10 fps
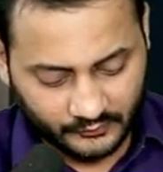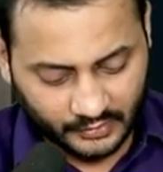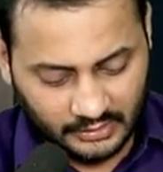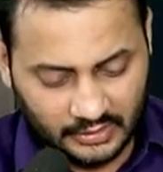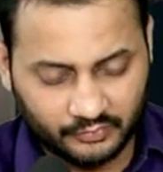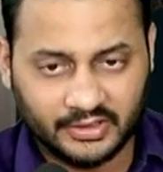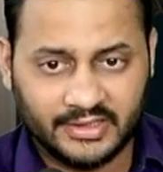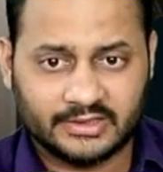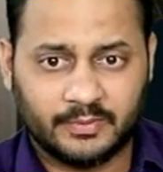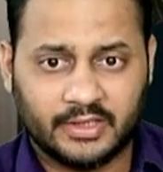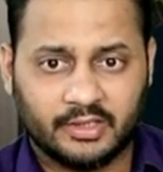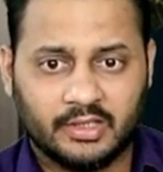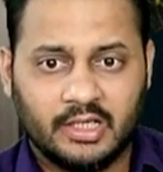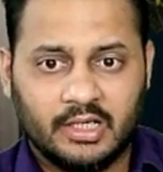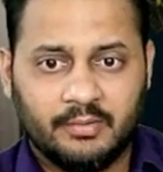Now the next part,
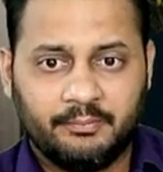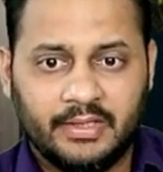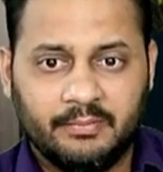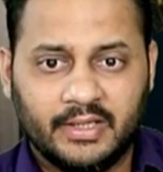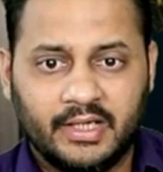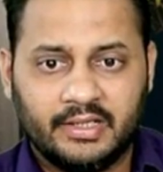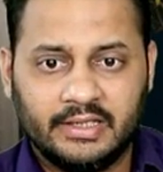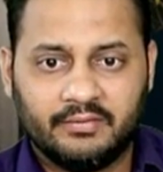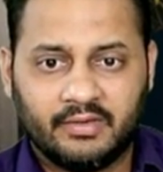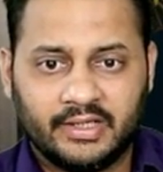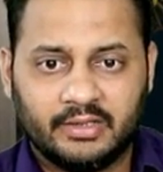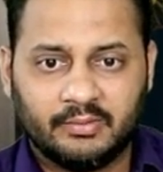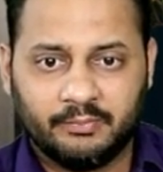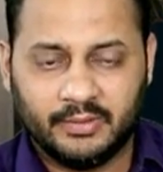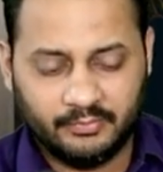PBIT divided
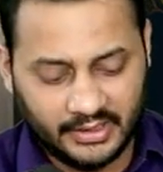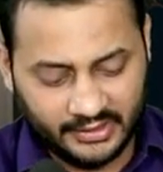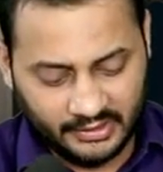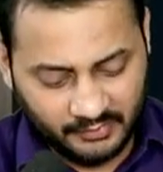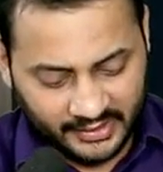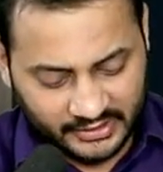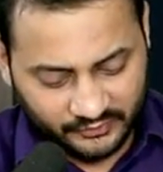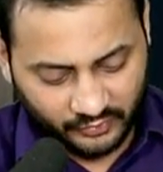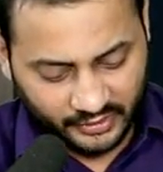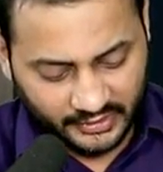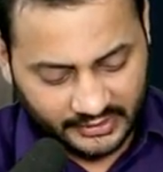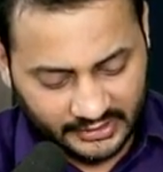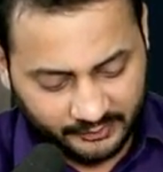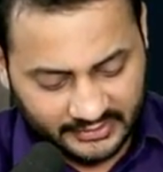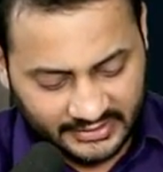by PBIT minus 40.
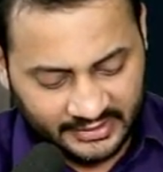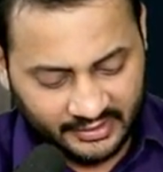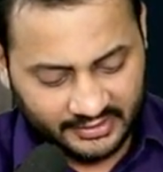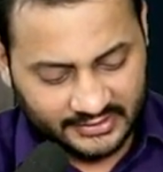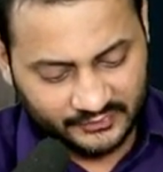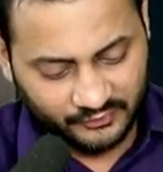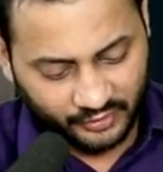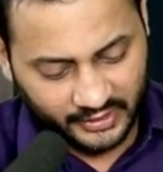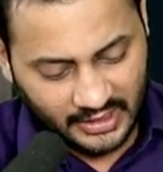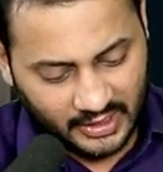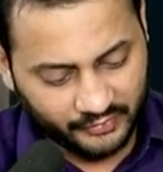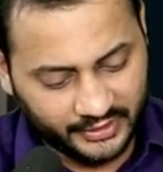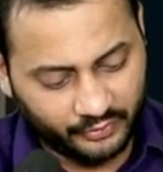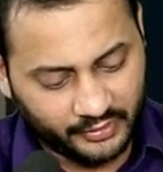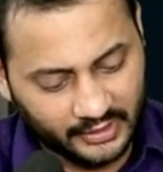That means interest is 40. How did
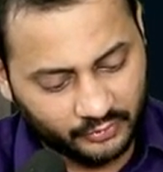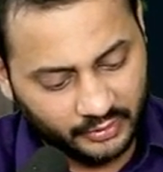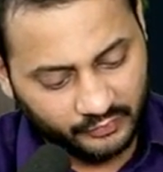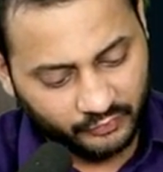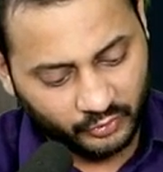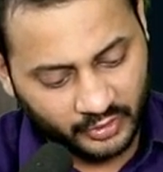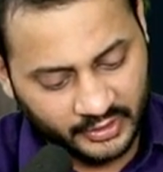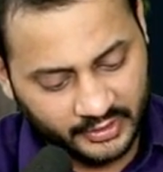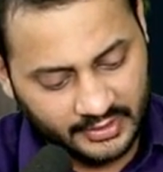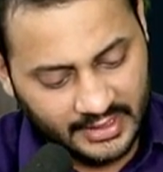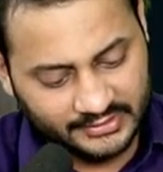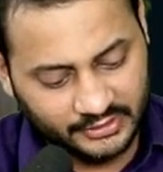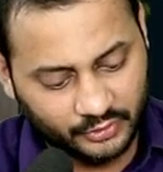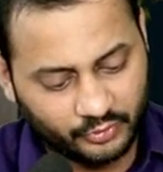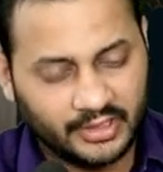you calculate? 400 lakhs
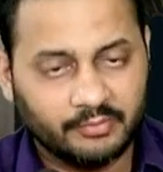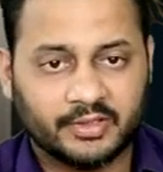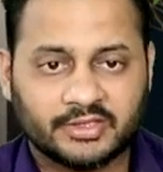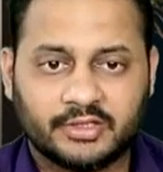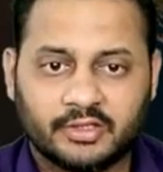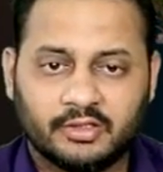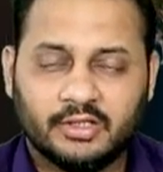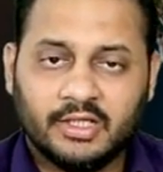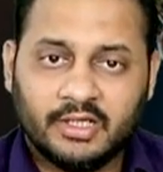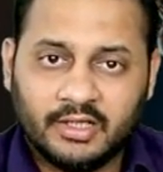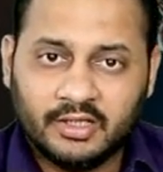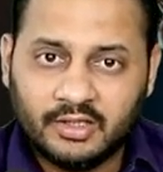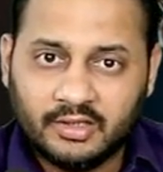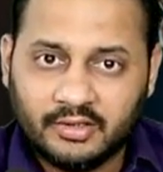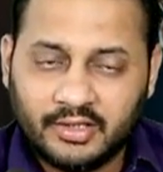into 10%.
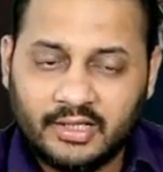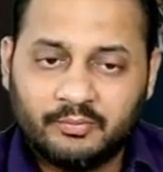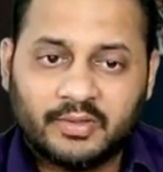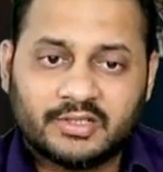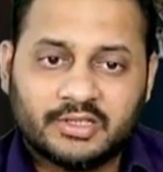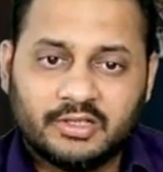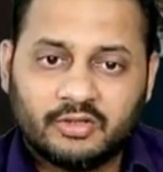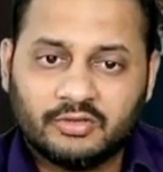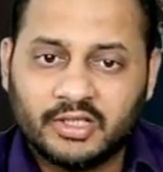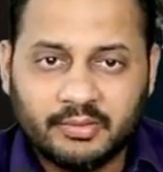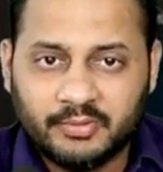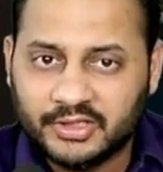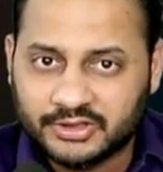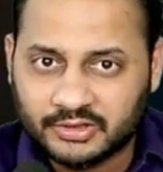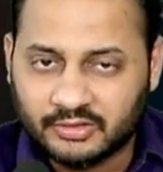10% on the
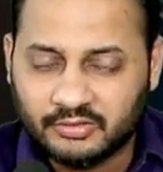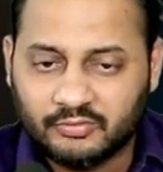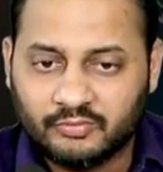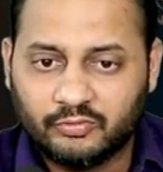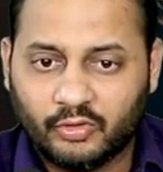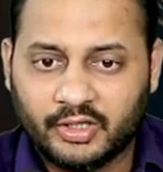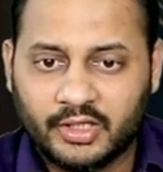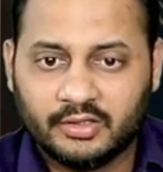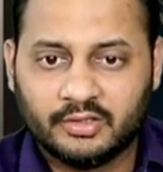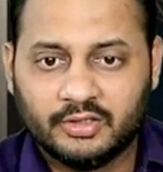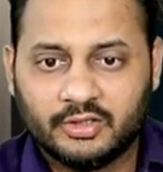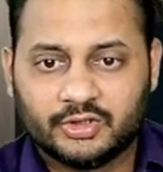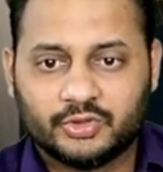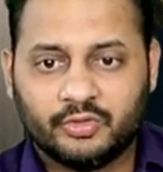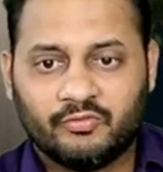debenture, 40.
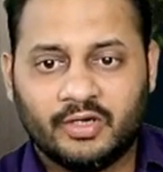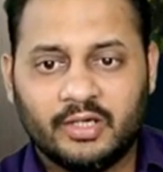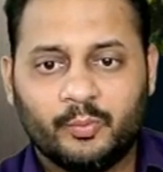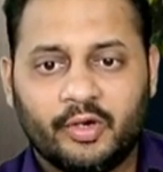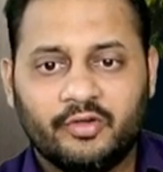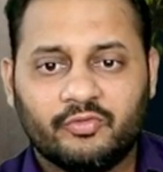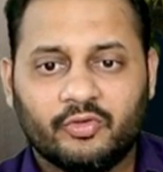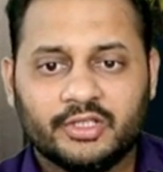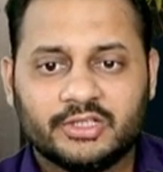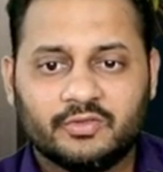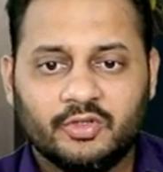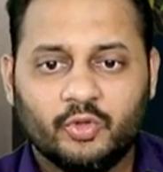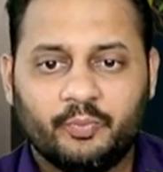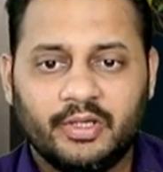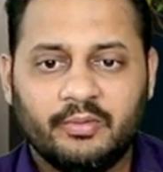So 1.4 is equal to
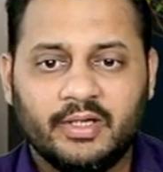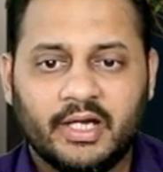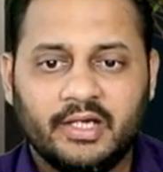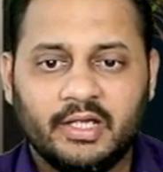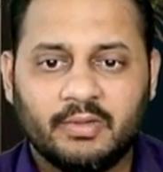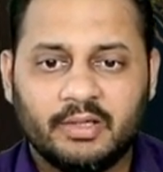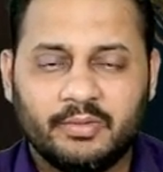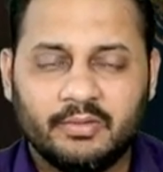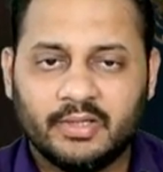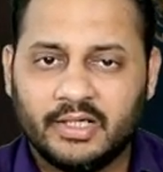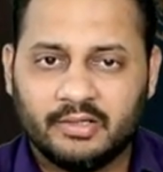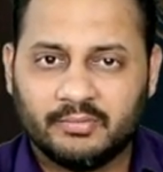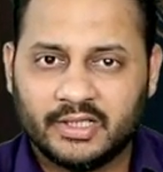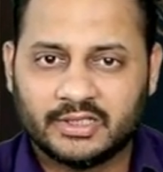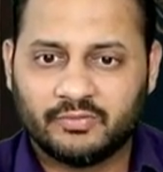PBIT by PBIT
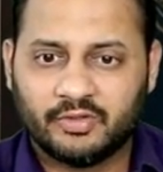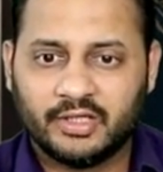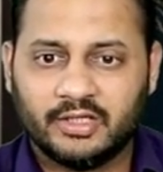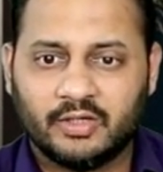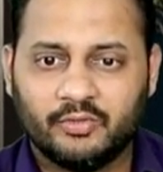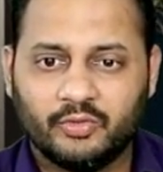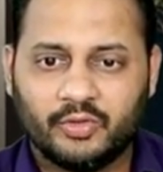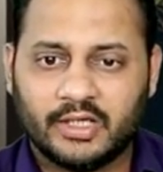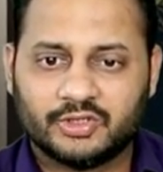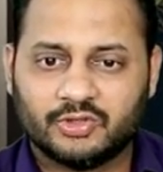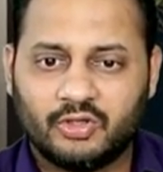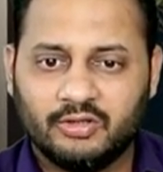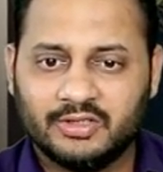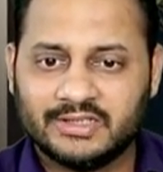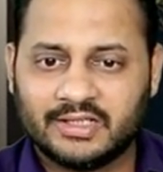minus 40. Now you can
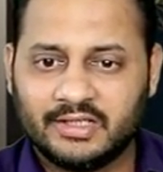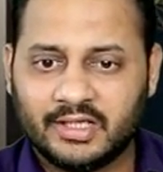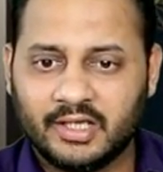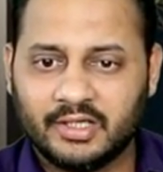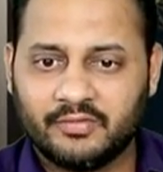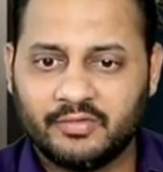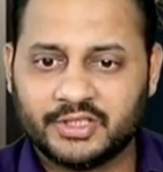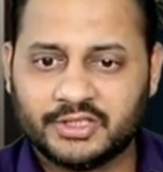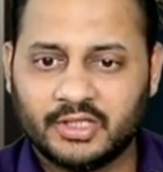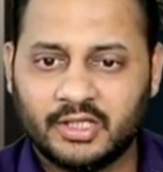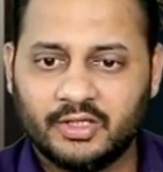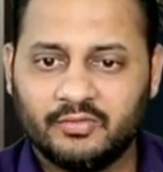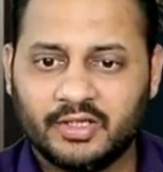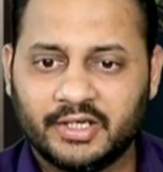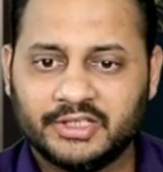solve this entire equation and you
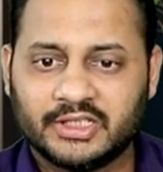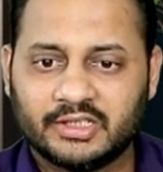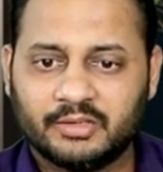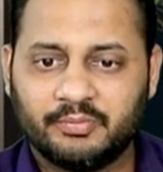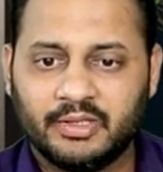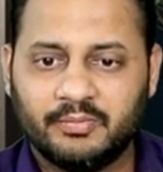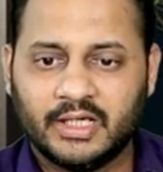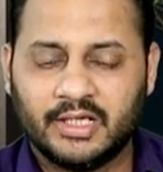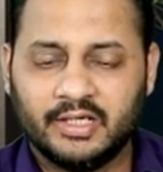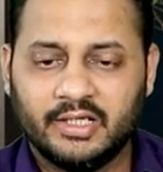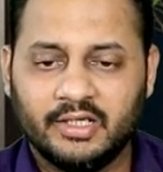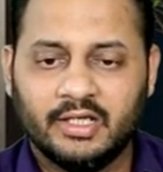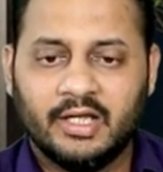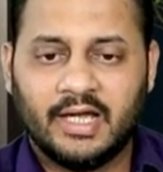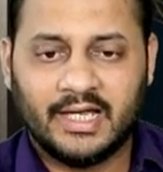will reach at the PBIT
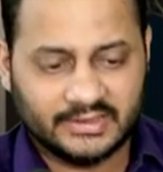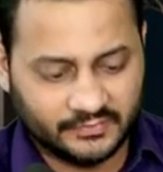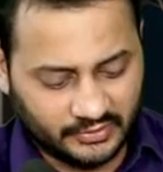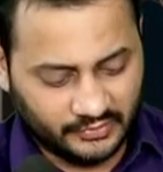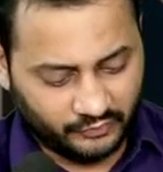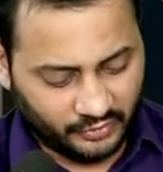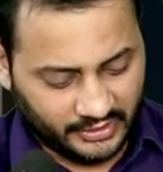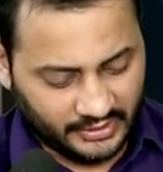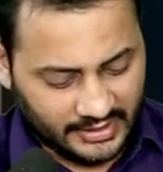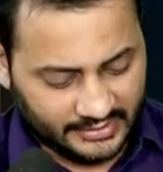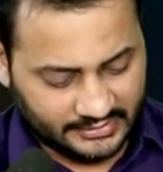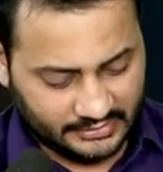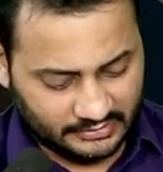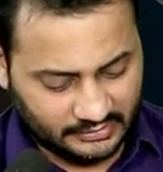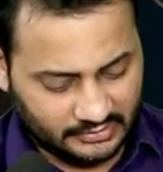as 140
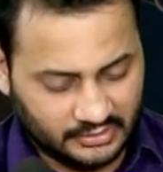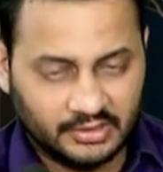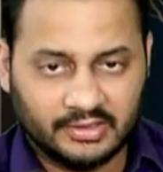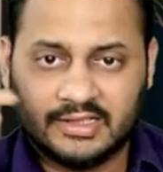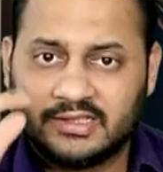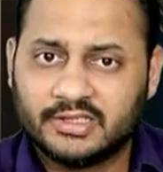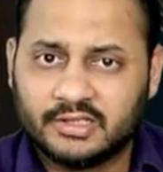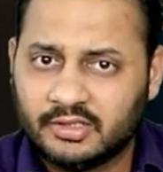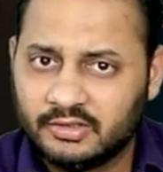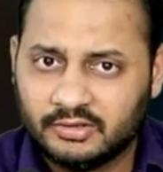lakhs. That's it.